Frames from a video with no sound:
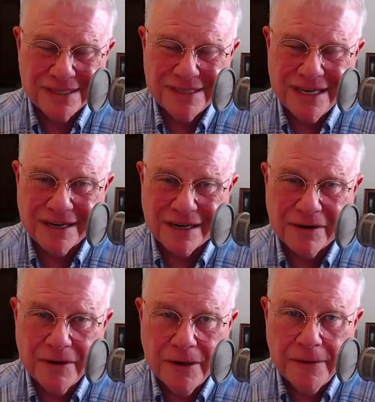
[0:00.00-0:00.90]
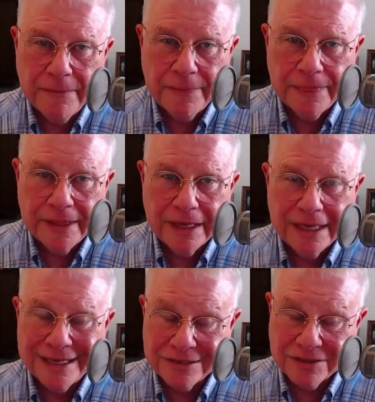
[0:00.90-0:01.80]
it's there.
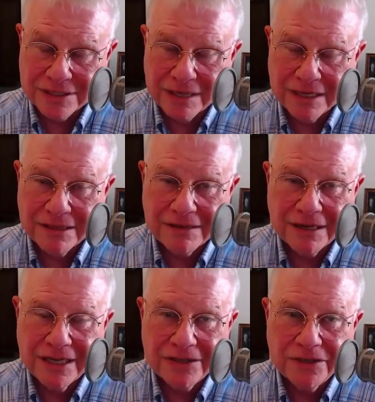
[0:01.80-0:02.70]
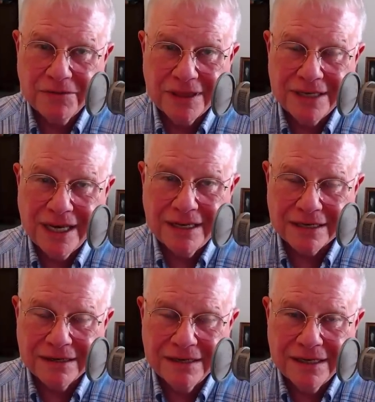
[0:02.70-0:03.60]
It's just like the connection with the
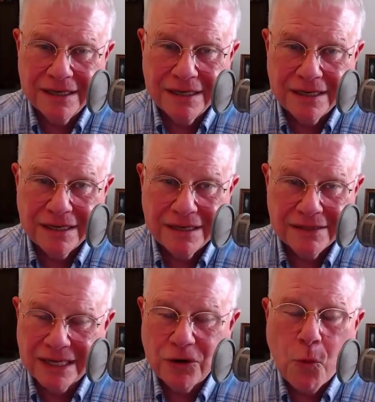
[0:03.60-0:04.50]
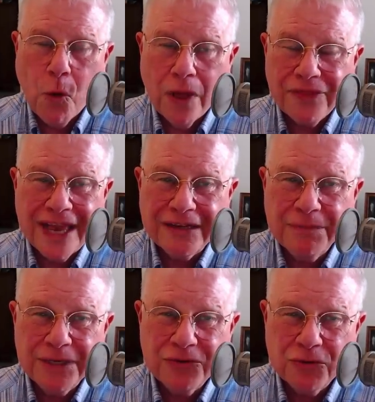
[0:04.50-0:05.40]
dead. They don't want that to
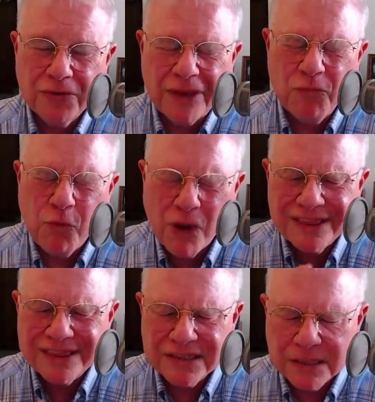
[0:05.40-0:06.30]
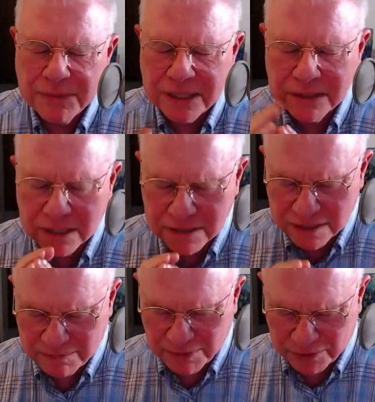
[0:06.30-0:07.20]
be true. They want this to be nuts
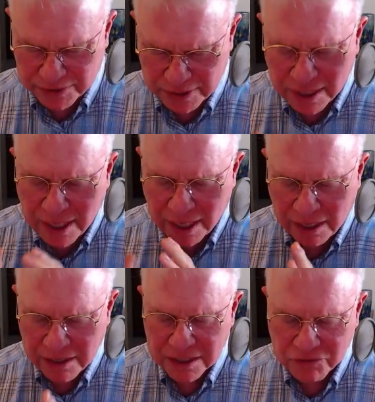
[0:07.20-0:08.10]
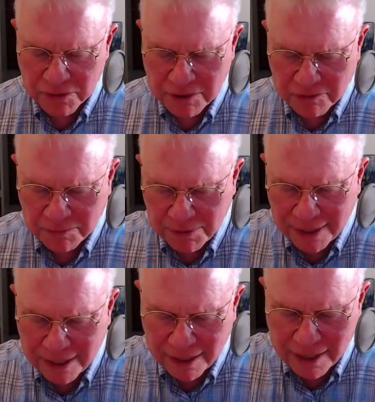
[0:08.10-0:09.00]
and bolts, aliens from another
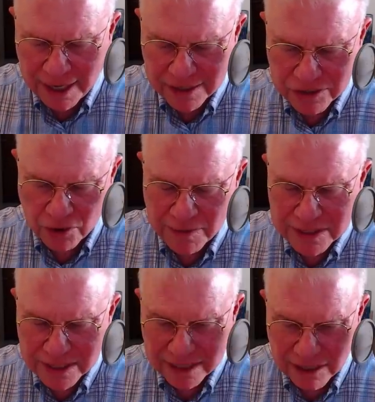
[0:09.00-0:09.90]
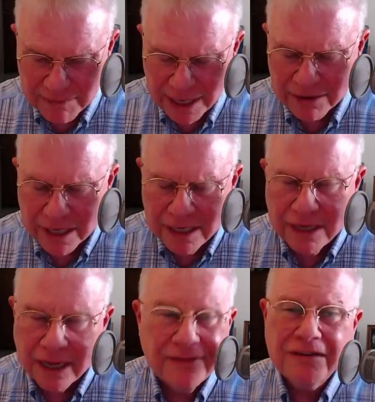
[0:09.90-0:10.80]
planet, a hatch opens, they come out,
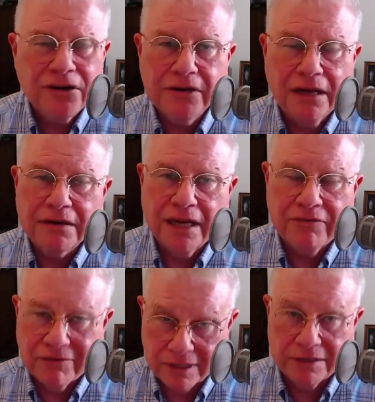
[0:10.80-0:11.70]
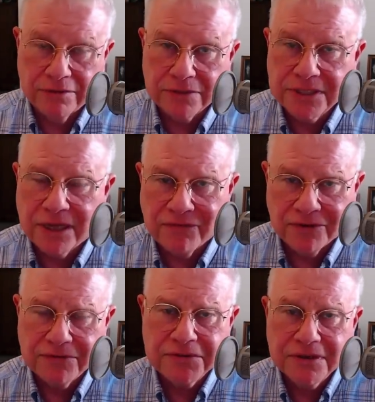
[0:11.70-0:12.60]
and they turn out to have really cool cell
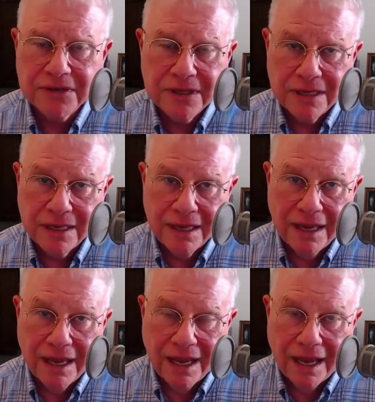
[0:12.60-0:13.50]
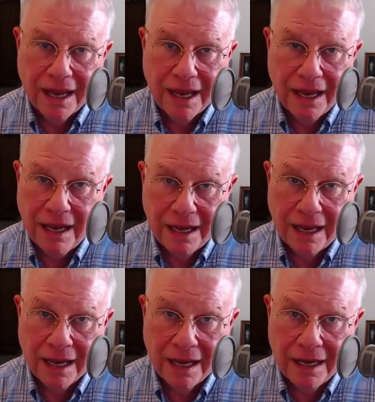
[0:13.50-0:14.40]
phones.
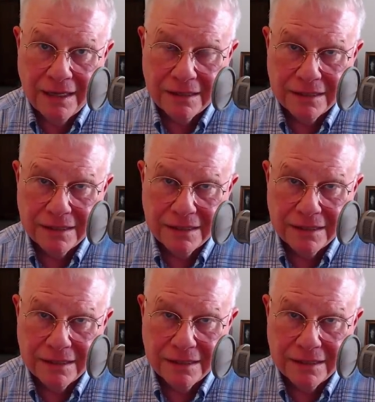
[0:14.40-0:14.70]
Uh-uh.